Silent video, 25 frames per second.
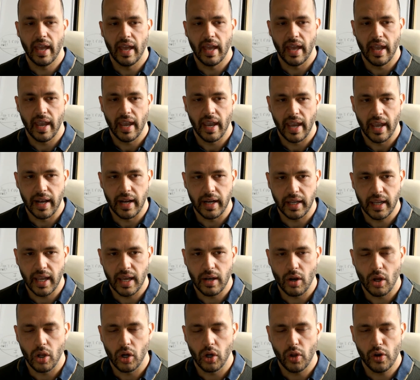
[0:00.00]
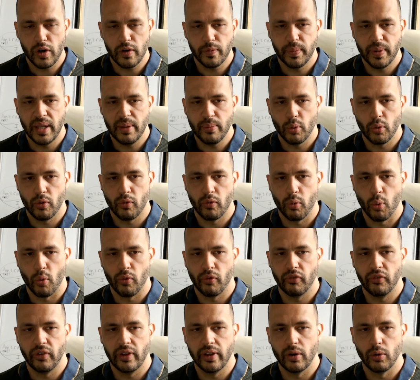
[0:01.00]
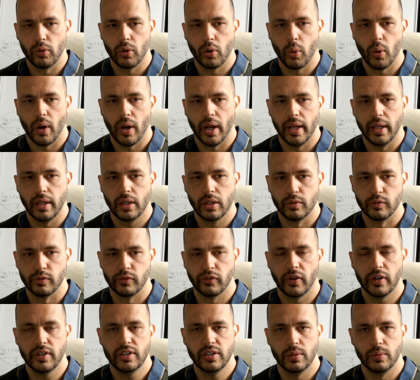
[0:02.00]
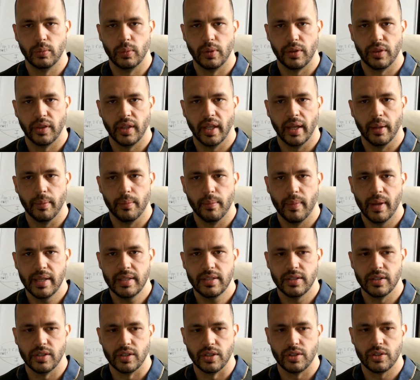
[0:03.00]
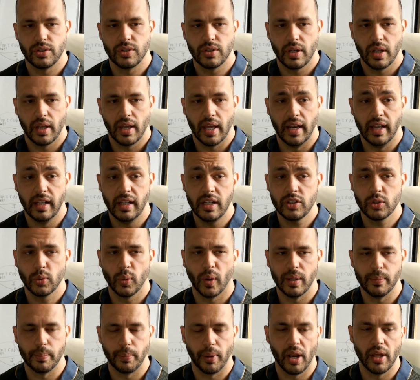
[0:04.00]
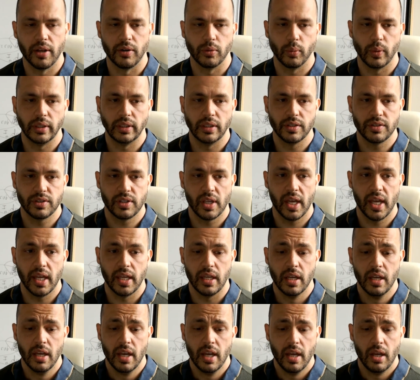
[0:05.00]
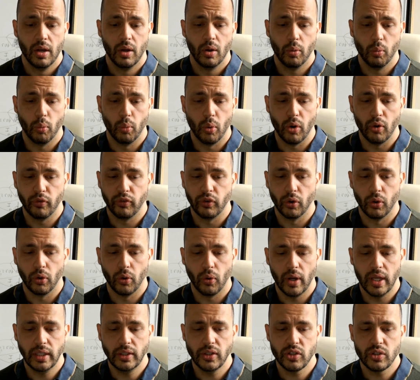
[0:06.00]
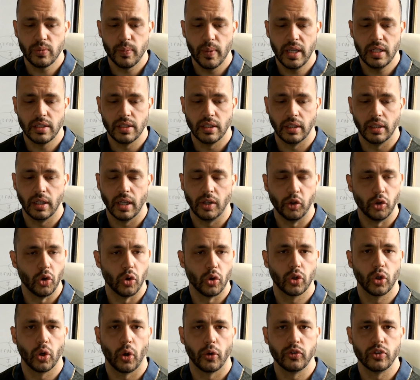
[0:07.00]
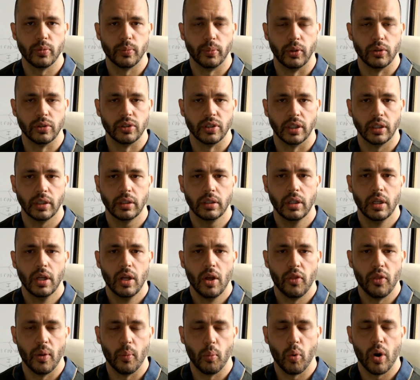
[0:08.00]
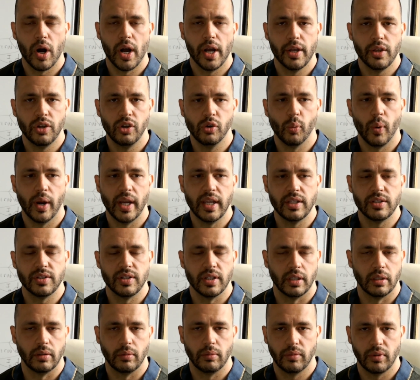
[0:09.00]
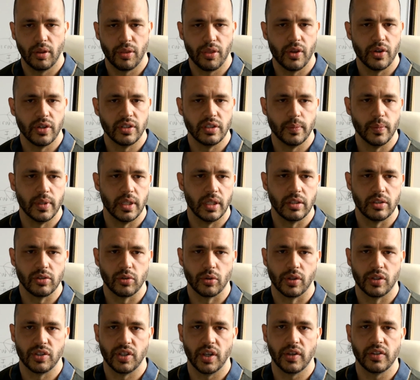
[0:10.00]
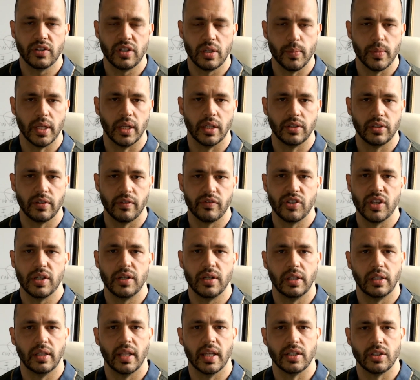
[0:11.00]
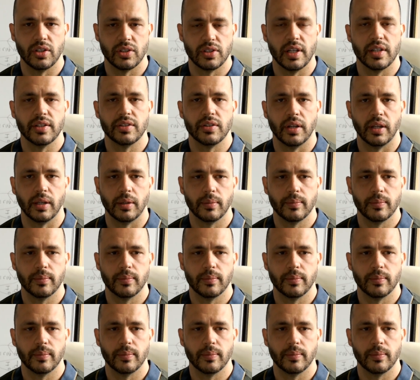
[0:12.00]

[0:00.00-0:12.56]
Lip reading: And again, a lot of people will feel quite confronted with that message, and it is quite blunt when you say, well, if you're in this meeting and you're not contributing, then why are you wasting the 30 minutes or the 60 minutes of sitting there just listening?